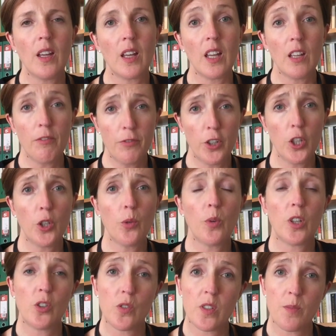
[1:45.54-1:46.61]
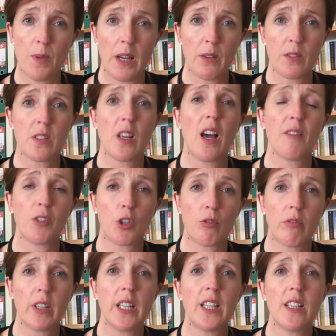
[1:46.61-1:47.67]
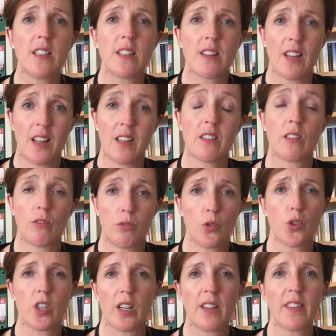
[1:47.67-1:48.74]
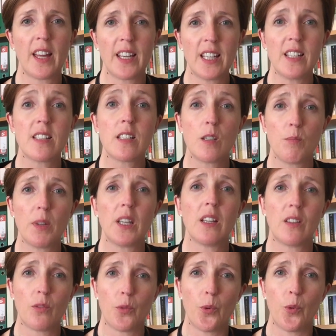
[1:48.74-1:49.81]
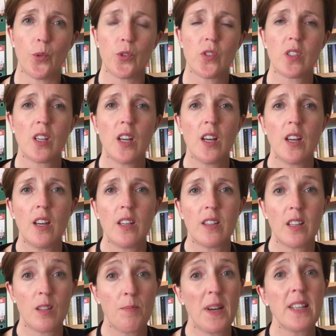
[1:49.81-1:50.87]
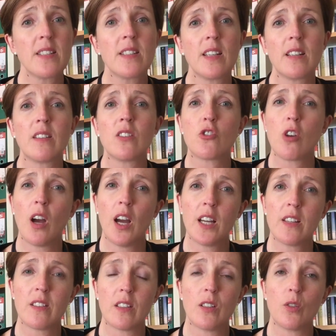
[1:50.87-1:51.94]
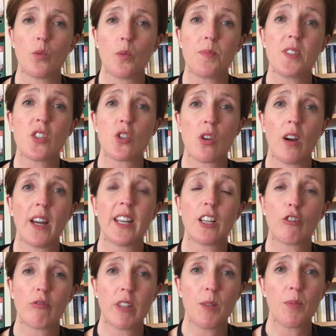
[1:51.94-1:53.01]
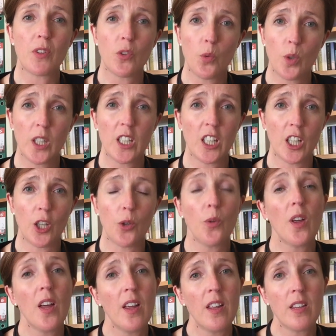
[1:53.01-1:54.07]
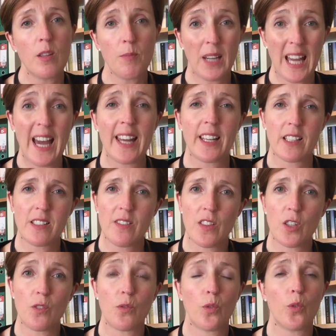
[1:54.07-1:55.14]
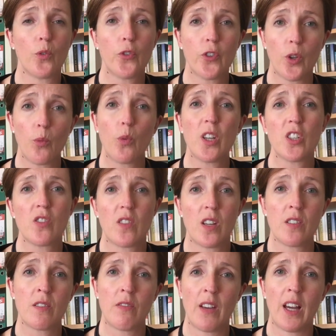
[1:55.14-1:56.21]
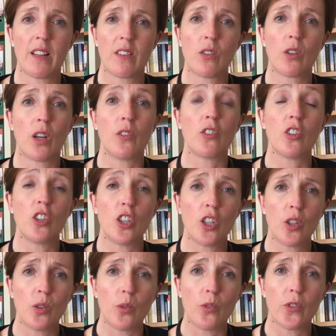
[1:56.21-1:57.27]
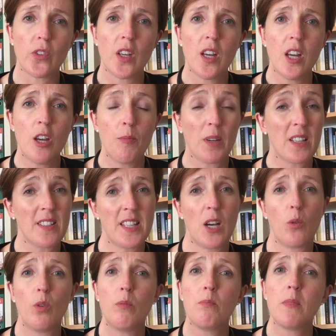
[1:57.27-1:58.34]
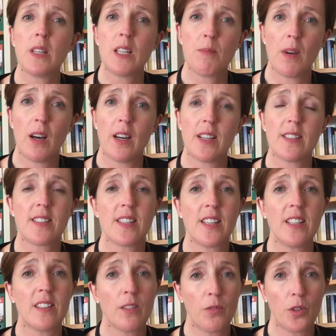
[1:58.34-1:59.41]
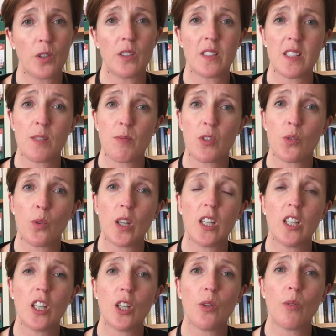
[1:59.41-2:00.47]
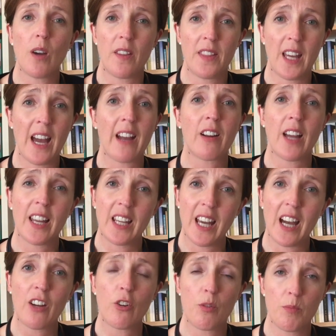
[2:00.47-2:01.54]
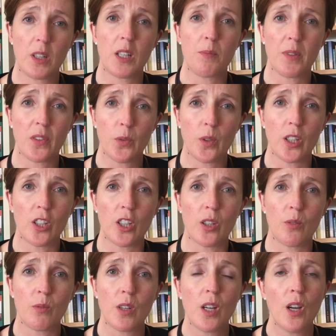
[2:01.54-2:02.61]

If you and your spouse have agreed that unfortunately there needs to be a divorce, then the best thing to try and do would be to try and agree between you the mechanics of the divorce, so which of those facts you're going to use, because that will minimise the difficulties between you and any acrimony between you.